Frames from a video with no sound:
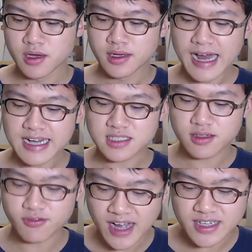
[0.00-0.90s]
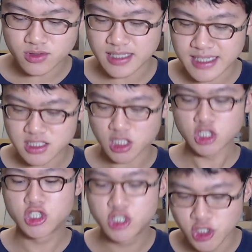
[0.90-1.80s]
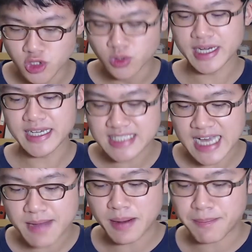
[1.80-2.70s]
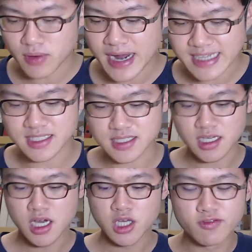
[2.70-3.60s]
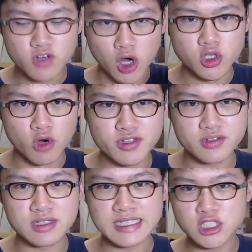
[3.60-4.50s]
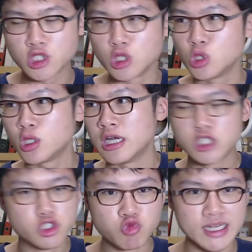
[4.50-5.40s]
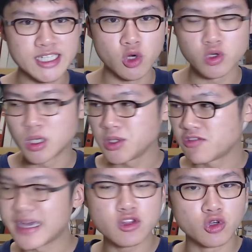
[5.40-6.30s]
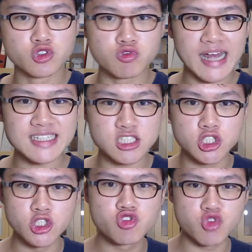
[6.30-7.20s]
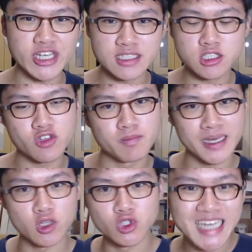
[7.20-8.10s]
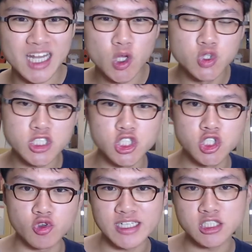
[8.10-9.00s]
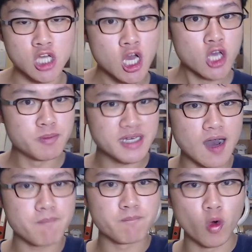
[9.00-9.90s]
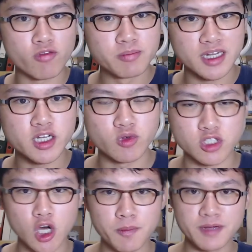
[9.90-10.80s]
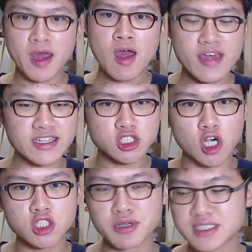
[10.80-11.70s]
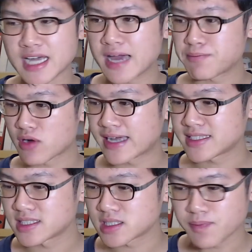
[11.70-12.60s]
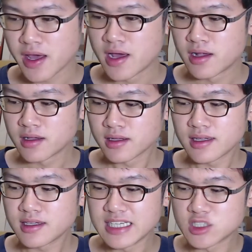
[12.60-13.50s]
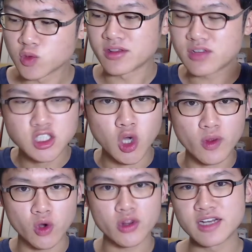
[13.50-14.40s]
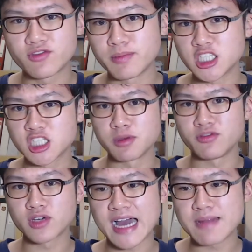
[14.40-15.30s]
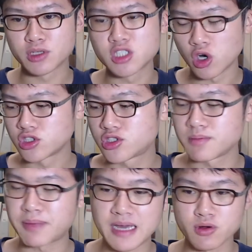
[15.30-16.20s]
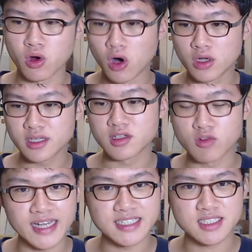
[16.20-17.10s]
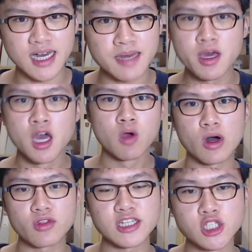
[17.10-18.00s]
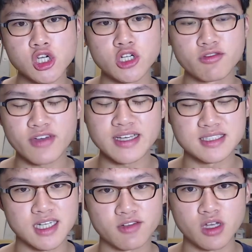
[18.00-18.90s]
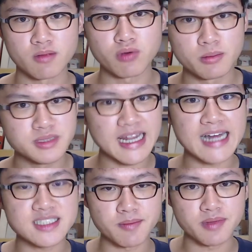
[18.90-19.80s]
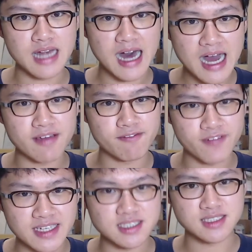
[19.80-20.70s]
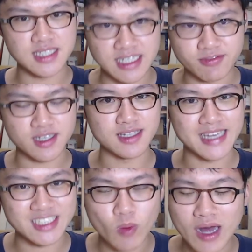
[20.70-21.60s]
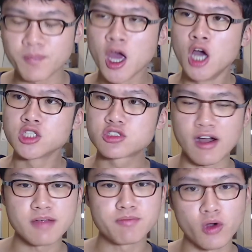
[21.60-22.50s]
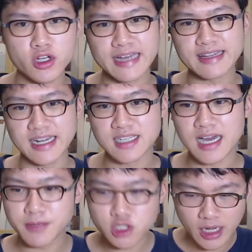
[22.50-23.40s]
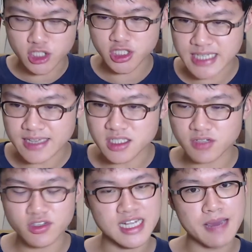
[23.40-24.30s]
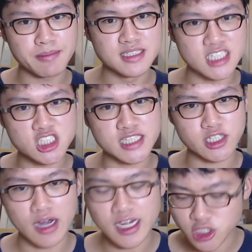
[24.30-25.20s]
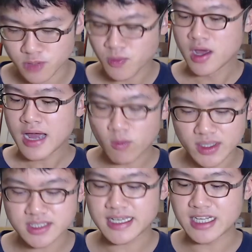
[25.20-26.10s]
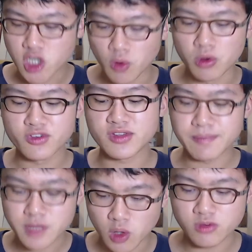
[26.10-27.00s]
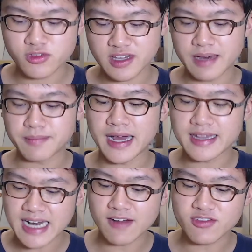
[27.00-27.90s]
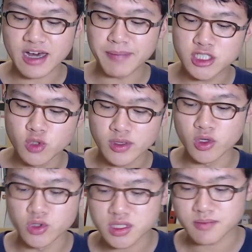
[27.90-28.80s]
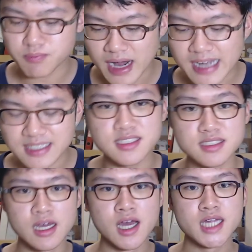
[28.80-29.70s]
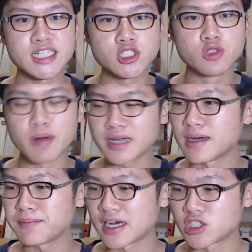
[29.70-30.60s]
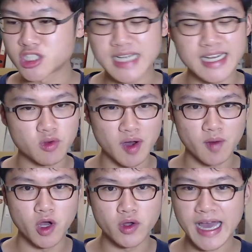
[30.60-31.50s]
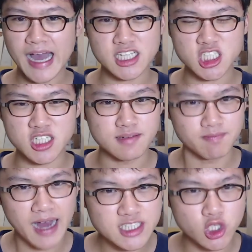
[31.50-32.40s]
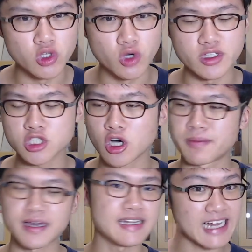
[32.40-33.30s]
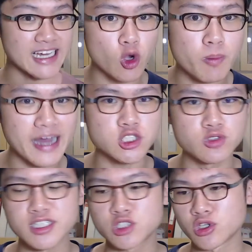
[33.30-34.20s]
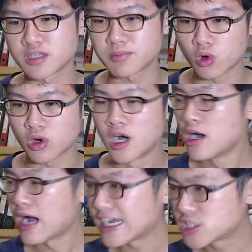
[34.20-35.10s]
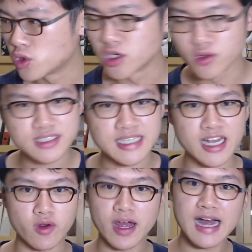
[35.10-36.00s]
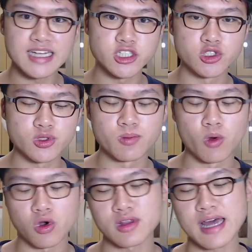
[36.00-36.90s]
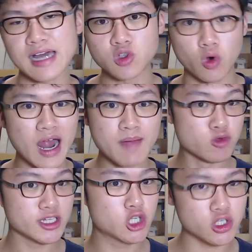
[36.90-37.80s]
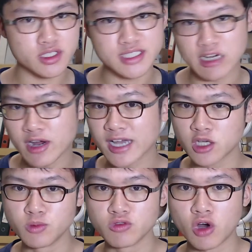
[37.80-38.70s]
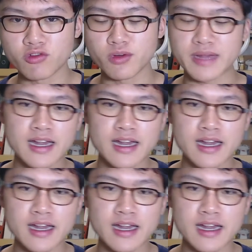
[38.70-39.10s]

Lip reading: And the final thing is do exam practice. You've gone over the things you really don't know. You've made those reds to greens. You've made those yellows into greens. You become more familiar with the topic. Then start doing time practice. It's one thing knowing all the information, but if you can't put it onto the paper on the right time, well, then you're going to face significant problems. And that's something that I faced significantly as well. So it's very important to get that timing, to understand the different time conditions that you're under. And once again, go over them. then after that, by doing those practices, then you might be understanding, well, okay, actually, I don't know this topic. And then I go back to research it more. I don't know this area. I need to do more on that. Or I'm really good on this area. I can move on from that.